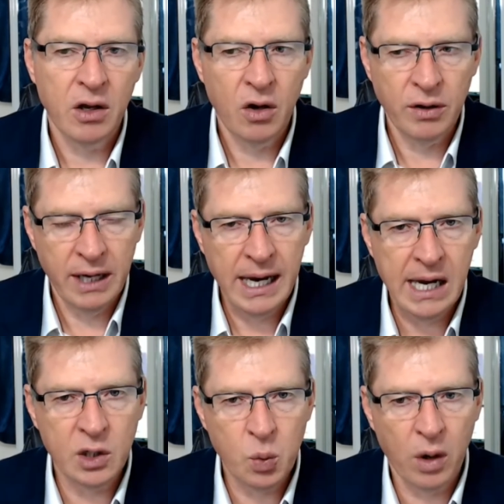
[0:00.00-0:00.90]
on
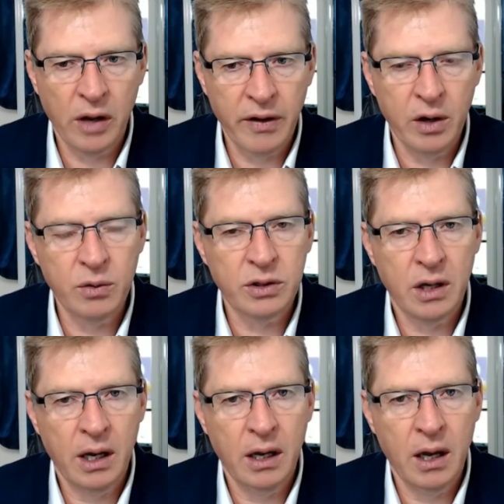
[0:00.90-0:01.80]
each one of
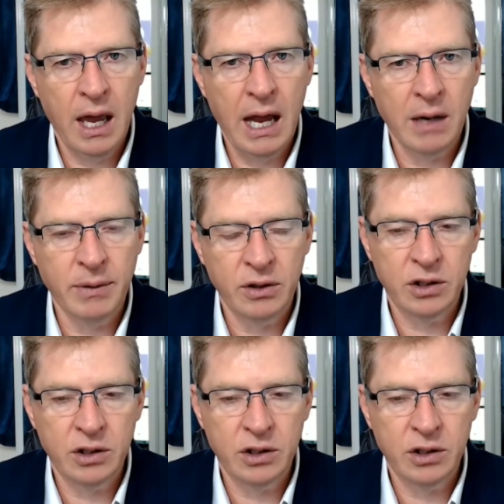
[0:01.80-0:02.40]
those elements.